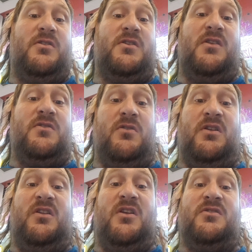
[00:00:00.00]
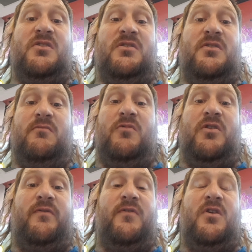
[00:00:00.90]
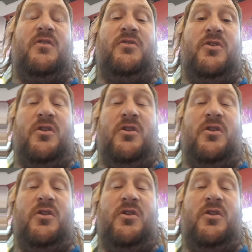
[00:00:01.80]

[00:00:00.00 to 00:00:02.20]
Saints got in last year, didn't win a final. You got